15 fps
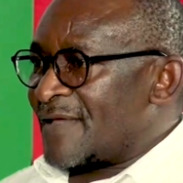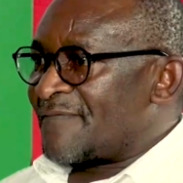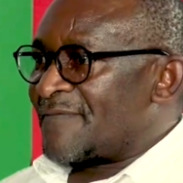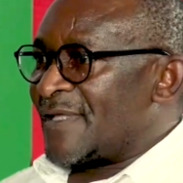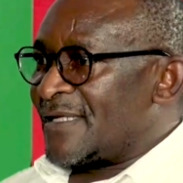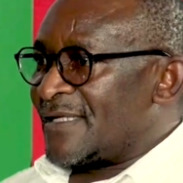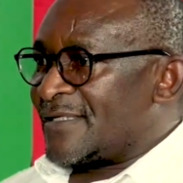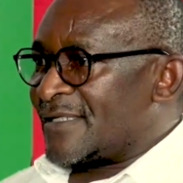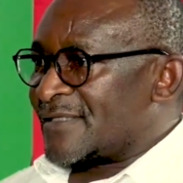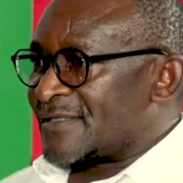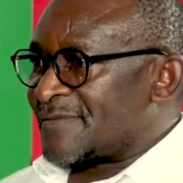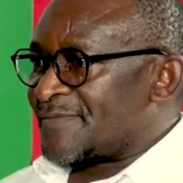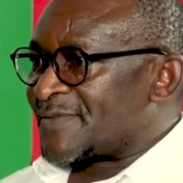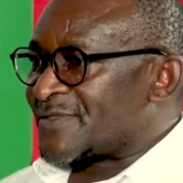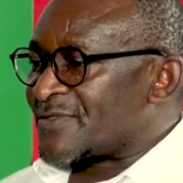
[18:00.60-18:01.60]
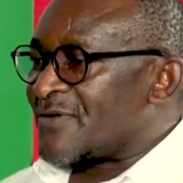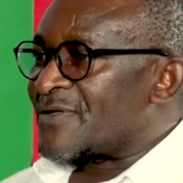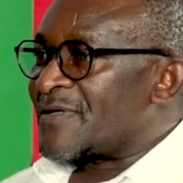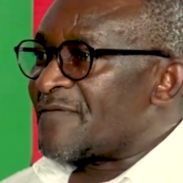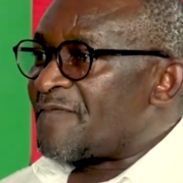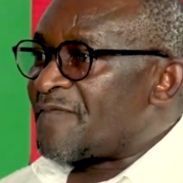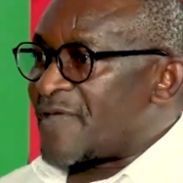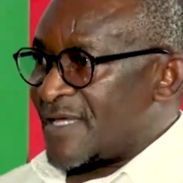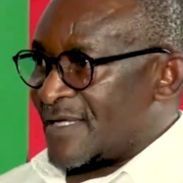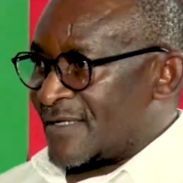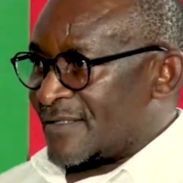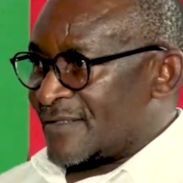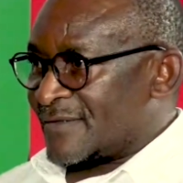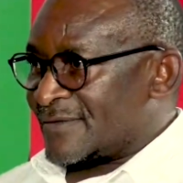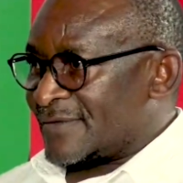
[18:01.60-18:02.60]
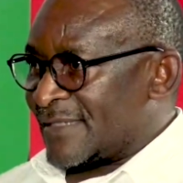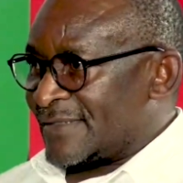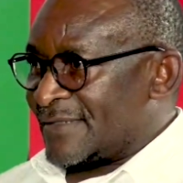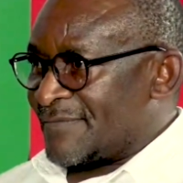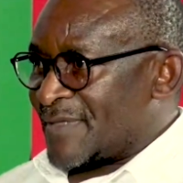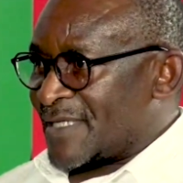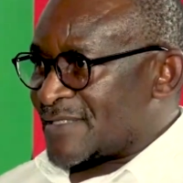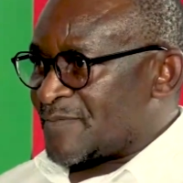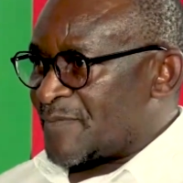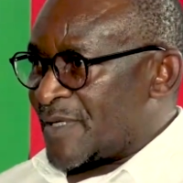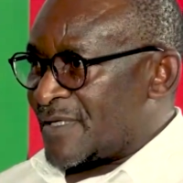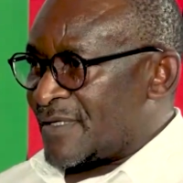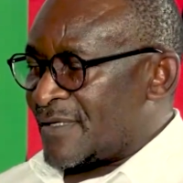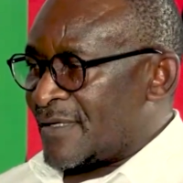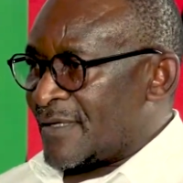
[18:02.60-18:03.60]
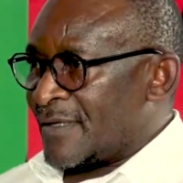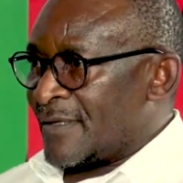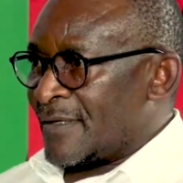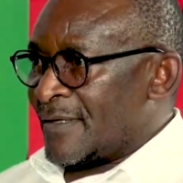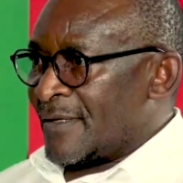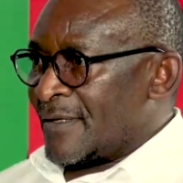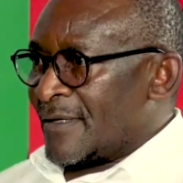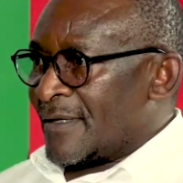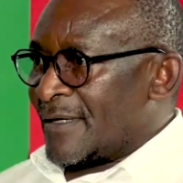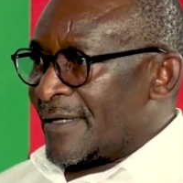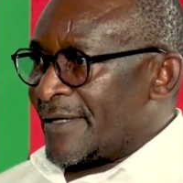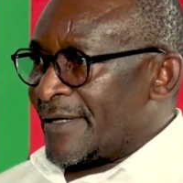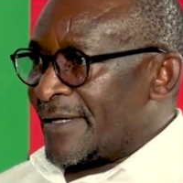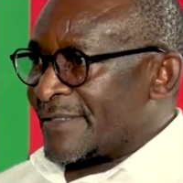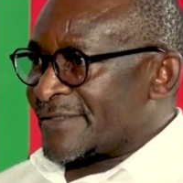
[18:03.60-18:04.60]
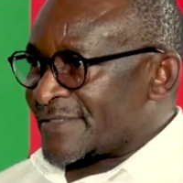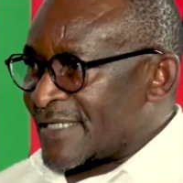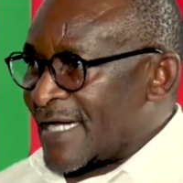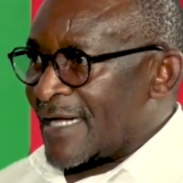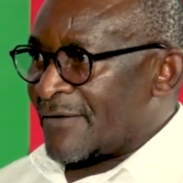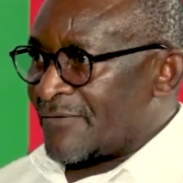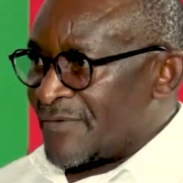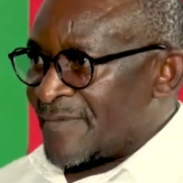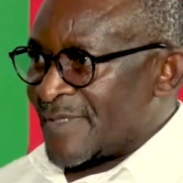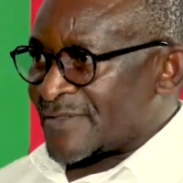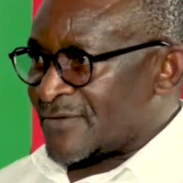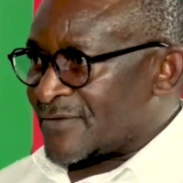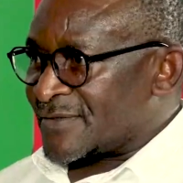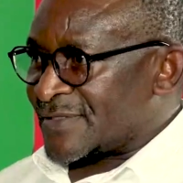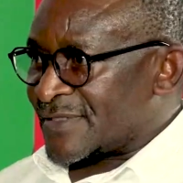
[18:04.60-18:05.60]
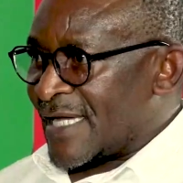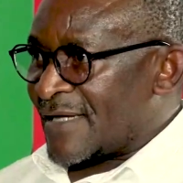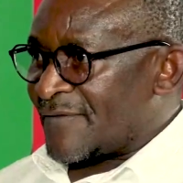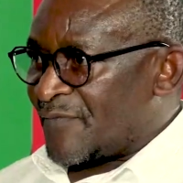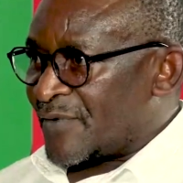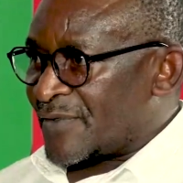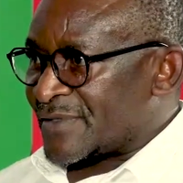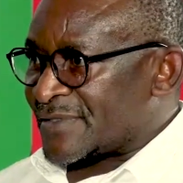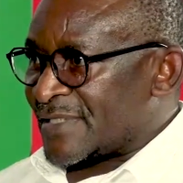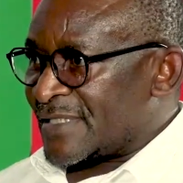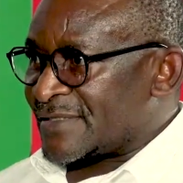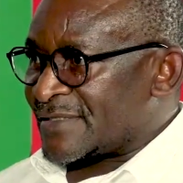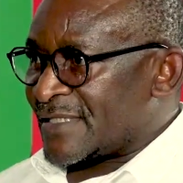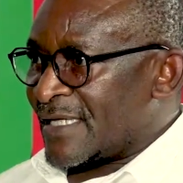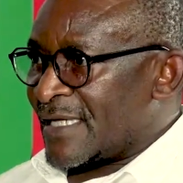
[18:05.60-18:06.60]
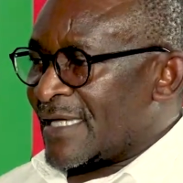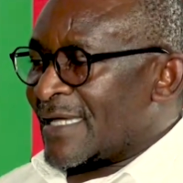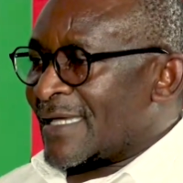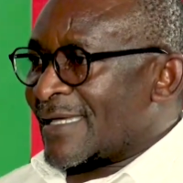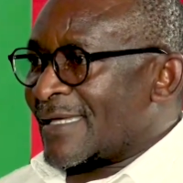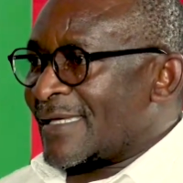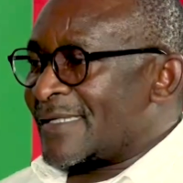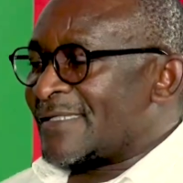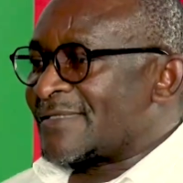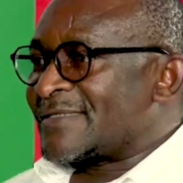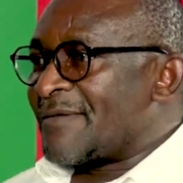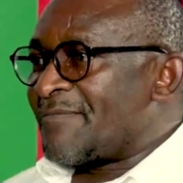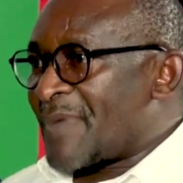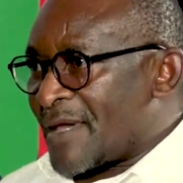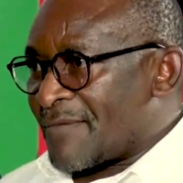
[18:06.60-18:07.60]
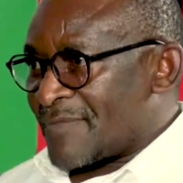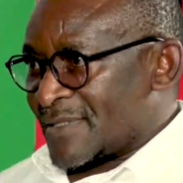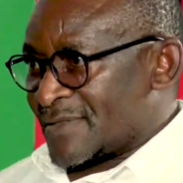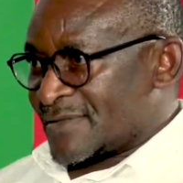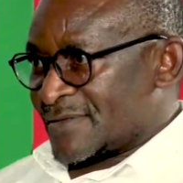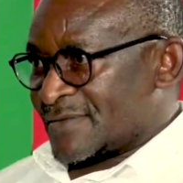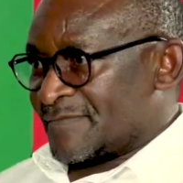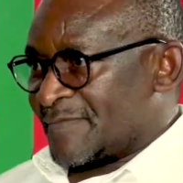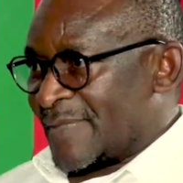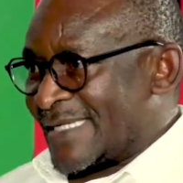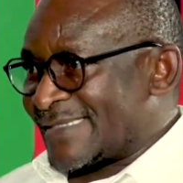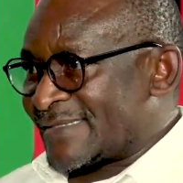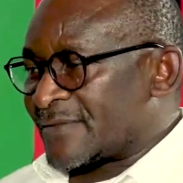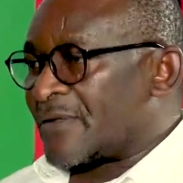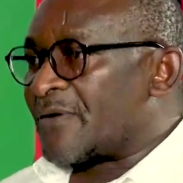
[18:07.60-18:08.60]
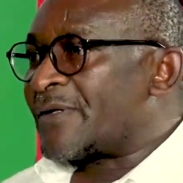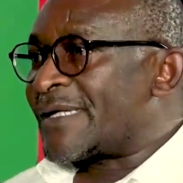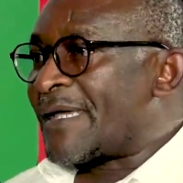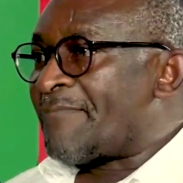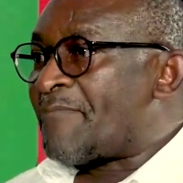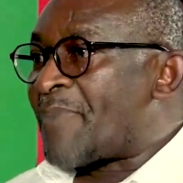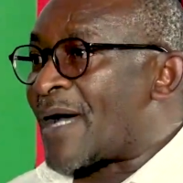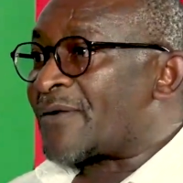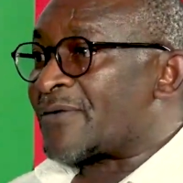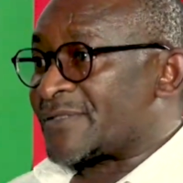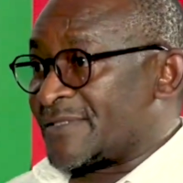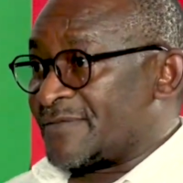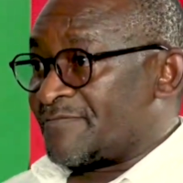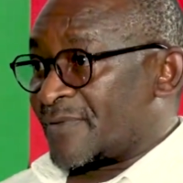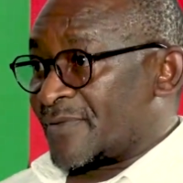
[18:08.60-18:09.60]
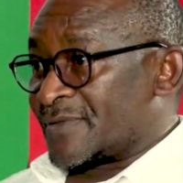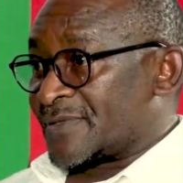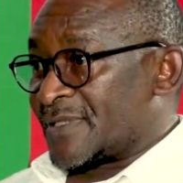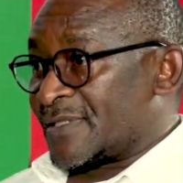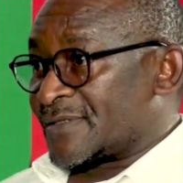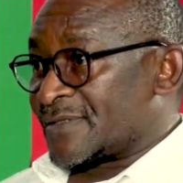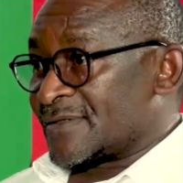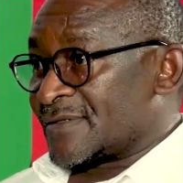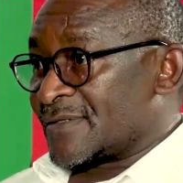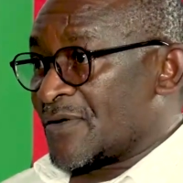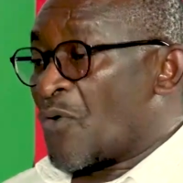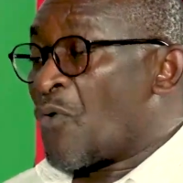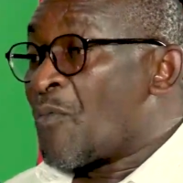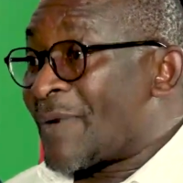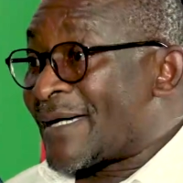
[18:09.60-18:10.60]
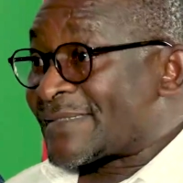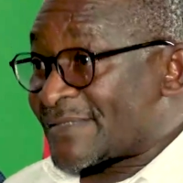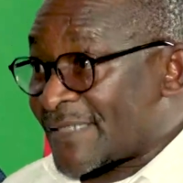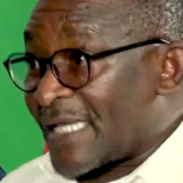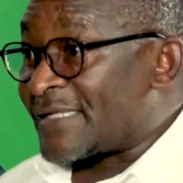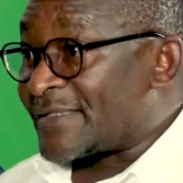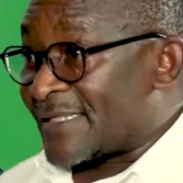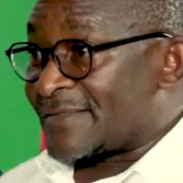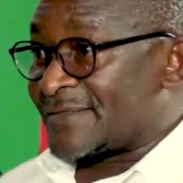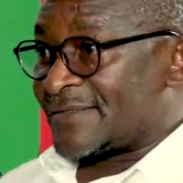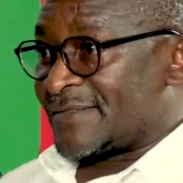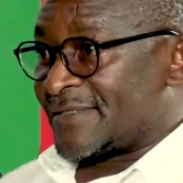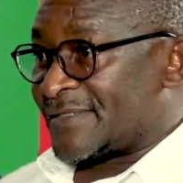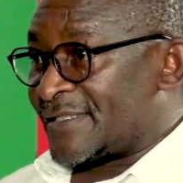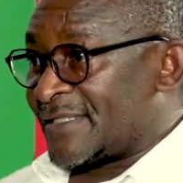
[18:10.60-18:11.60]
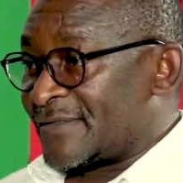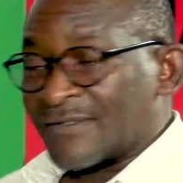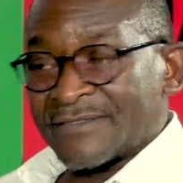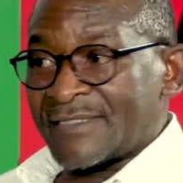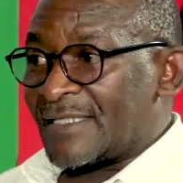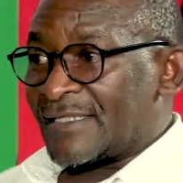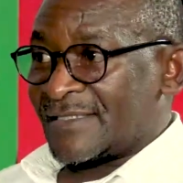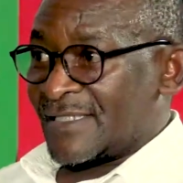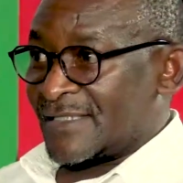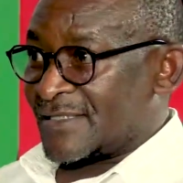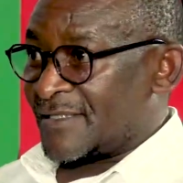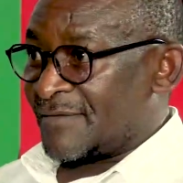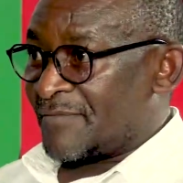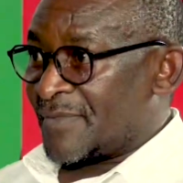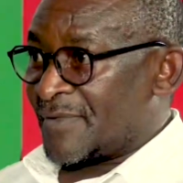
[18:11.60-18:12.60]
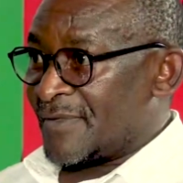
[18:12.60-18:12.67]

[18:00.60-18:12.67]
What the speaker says: if the leadership strongly feel that there must be a strike, we must go on strike, for instance, it is the members, based on a balloting process, who must take that decision, not the leadership,